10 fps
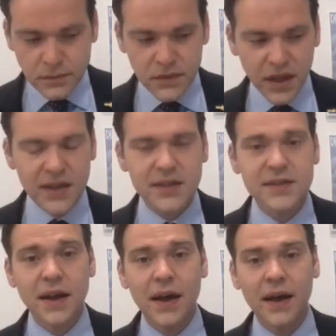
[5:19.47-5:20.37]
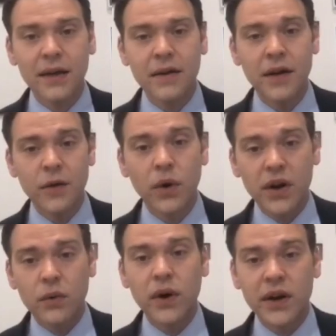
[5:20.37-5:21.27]
it's what
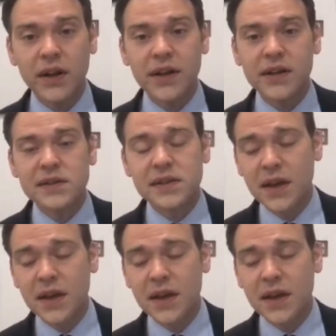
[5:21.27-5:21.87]
it is